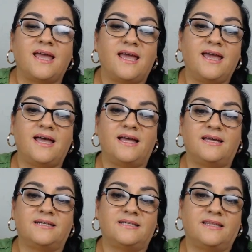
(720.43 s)

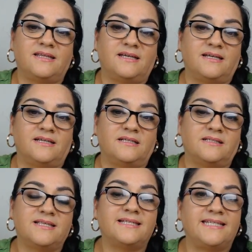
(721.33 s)
and the
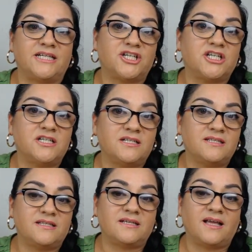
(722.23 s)

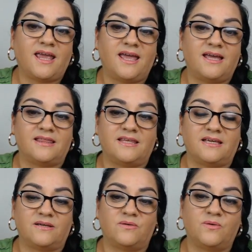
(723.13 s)
stickers and
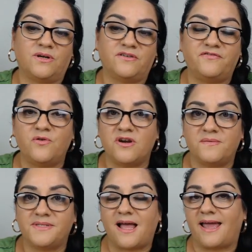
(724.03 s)
the order
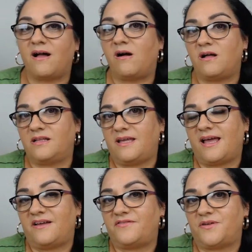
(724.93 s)
forms, I all
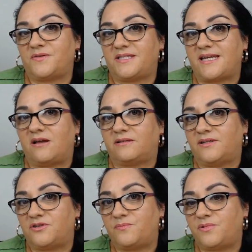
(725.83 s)
have those
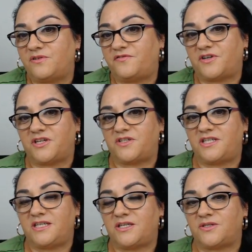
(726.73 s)
downloadable for you to
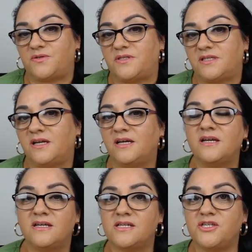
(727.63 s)
use.
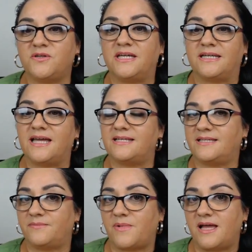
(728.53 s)
You can
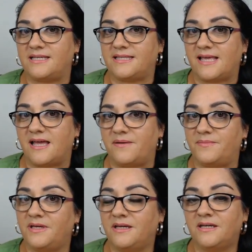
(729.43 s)
customize them.
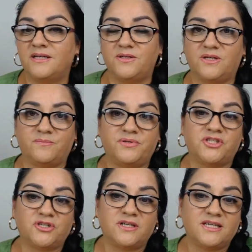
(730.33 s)
You can put
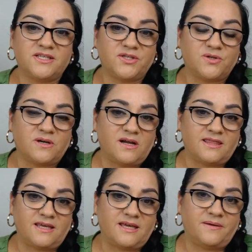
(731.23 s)
your eStore on
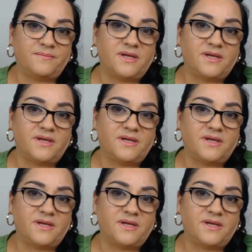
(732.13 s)
them.